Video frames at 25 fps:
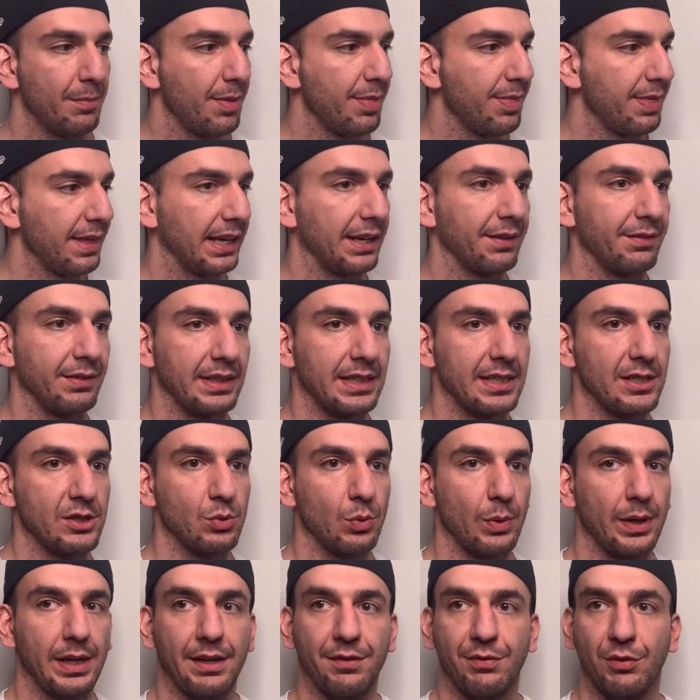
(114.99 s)
Think of it this
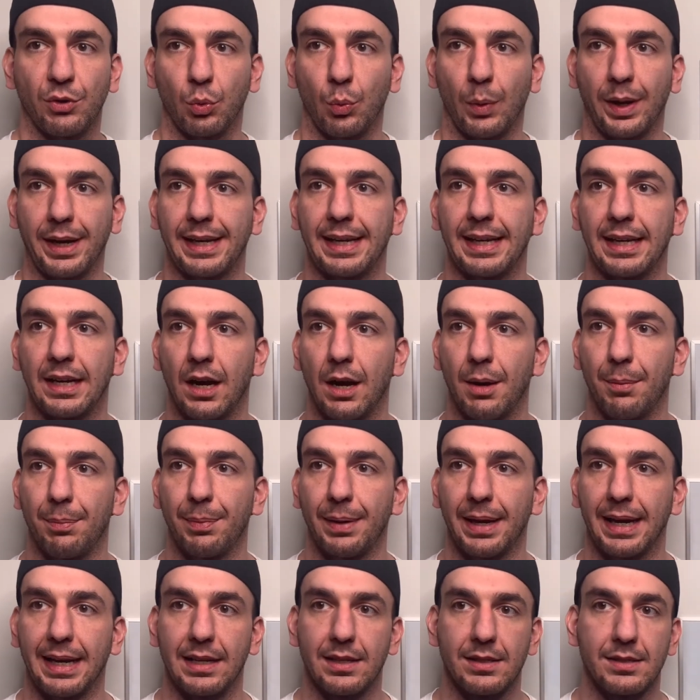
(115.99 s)
way: if you're waking up
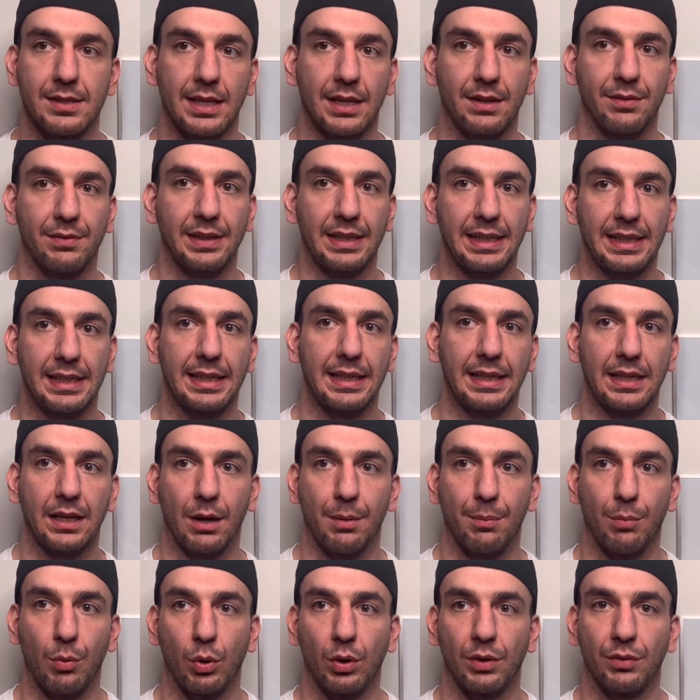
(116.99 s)
and instead of eating a
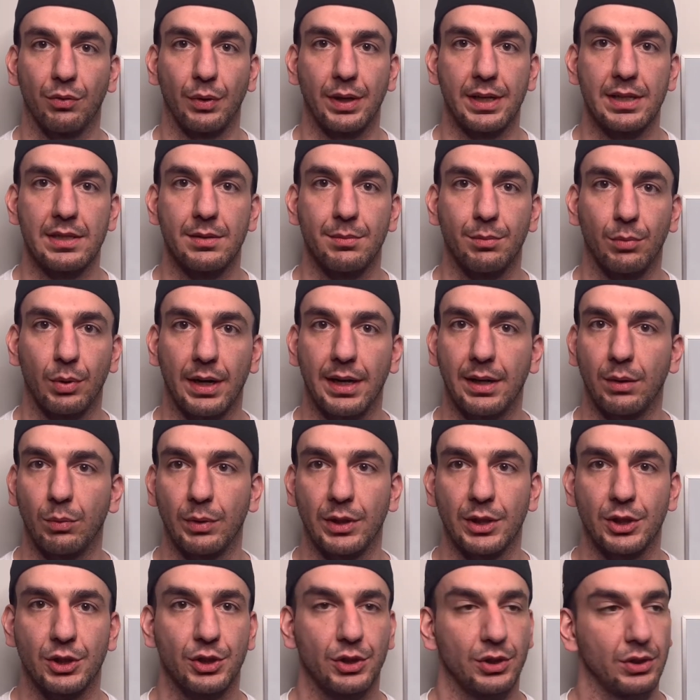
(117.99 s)
bowl of Raisin Bran,
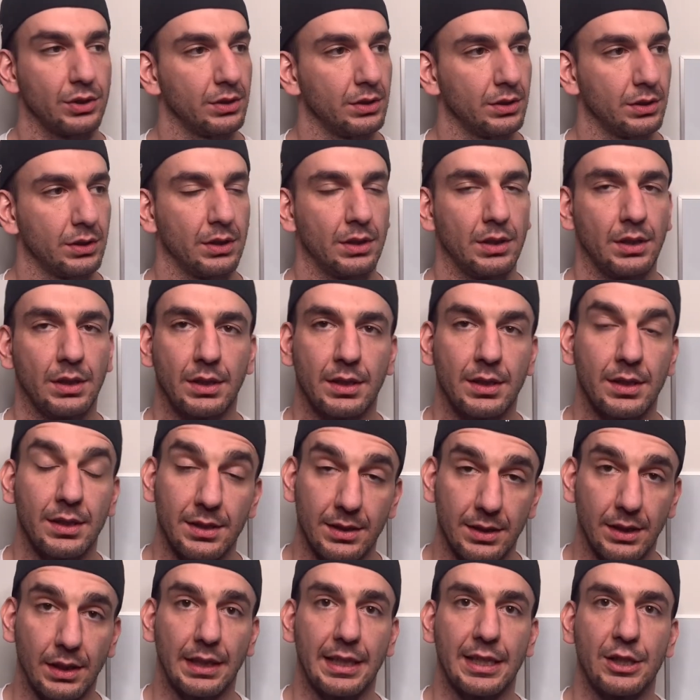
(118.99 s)
which
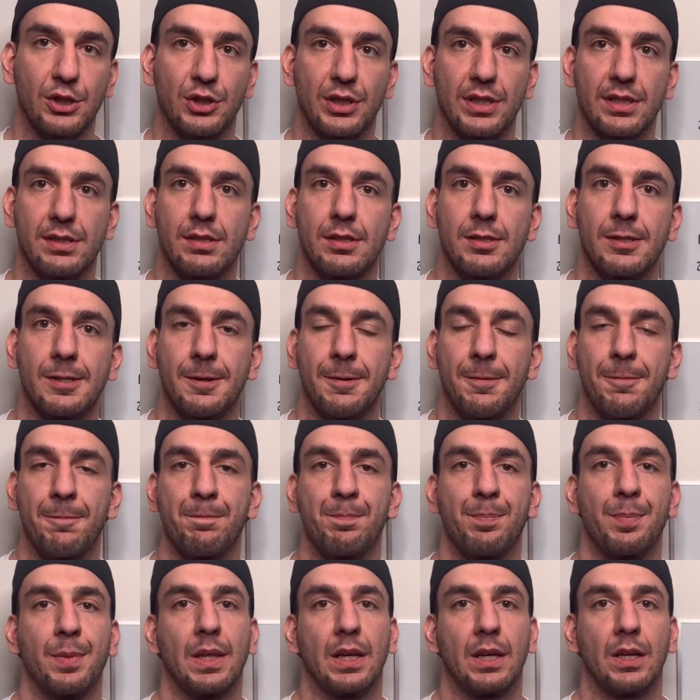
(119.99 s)
delicious,
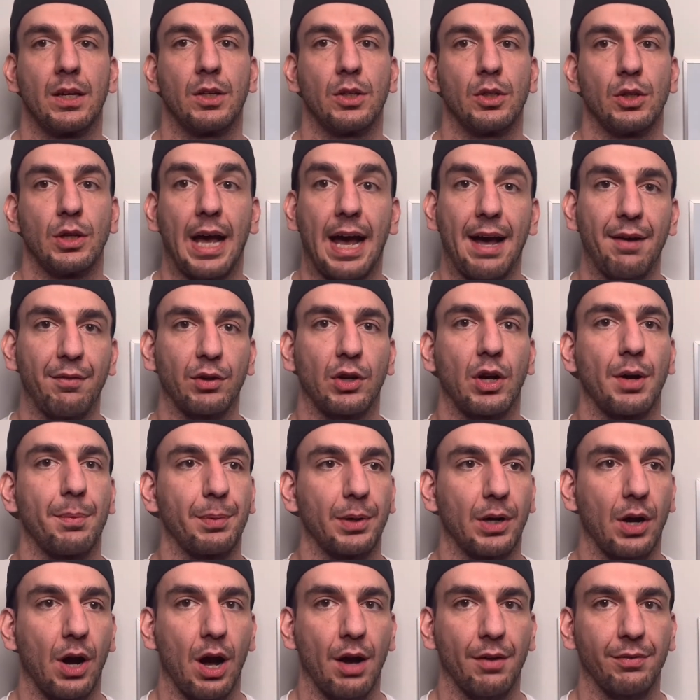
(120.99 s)
have a cup of
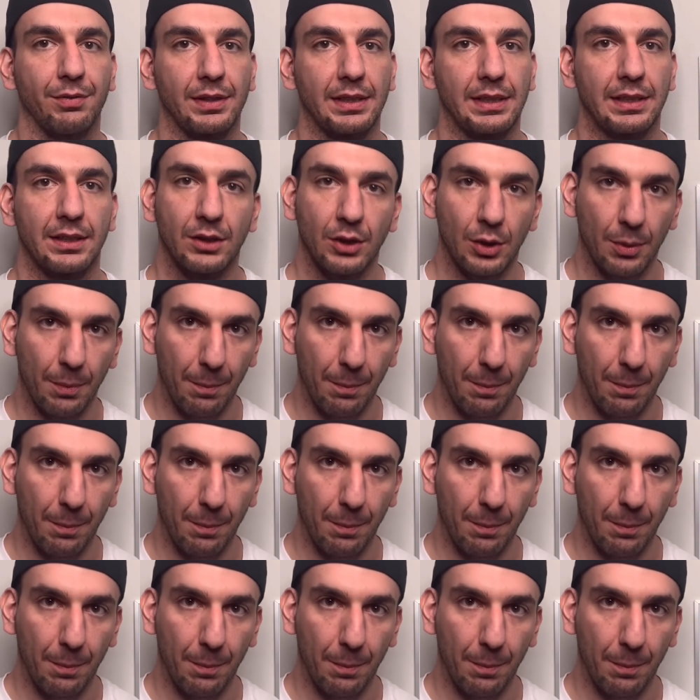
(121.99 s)
coffee,